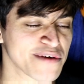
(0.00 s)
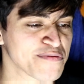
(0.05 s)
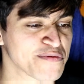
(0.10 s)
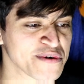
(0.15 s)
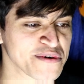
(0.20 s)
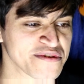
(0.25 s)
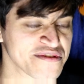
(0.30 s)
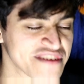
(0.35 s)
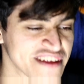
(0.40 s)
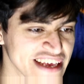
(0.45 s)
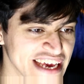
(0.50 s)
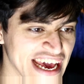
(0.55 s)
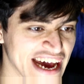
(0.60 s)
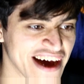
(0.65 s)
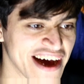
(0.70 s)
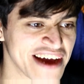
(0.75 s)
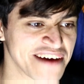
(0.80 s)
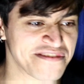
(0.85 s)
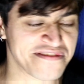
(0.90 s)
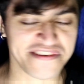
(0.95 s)
We'll see how
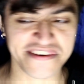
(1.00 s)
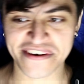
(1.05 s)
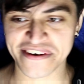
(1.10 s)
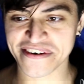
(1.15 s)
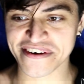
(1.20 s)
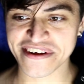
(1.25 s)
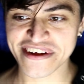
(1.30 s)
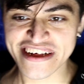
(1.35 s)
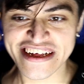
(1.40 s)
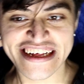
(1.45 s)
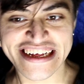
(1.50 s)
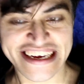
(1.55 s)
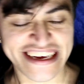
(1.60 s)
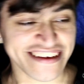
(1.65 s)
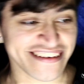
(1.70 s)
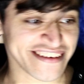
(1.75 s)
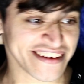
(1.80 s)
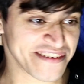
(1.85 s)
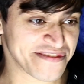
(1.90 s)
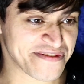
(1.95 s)
I feel,
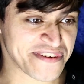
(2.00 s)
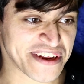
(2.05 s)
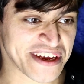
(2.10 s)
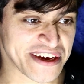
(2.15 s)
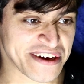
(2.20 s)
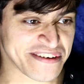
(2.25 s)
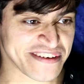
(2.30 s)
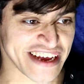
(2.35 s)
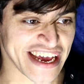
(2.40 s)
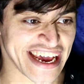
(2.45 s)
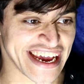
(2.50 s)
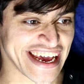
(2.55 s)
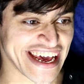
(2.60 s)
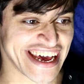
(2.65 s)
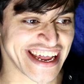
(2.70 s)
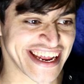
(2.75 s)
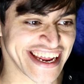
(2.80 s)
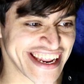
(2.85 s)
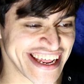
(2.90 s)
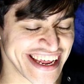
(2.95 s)
because these videos, I hate
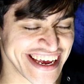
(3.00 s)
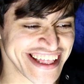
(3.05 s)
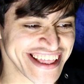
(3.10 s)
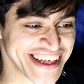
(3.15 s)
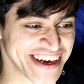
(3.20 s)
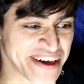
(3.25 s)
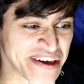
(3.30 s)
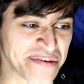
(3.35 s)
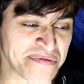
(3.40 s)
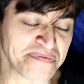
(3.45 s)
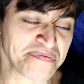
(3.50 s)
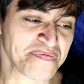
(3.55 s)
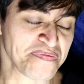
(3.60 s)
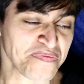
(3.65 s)
editing them.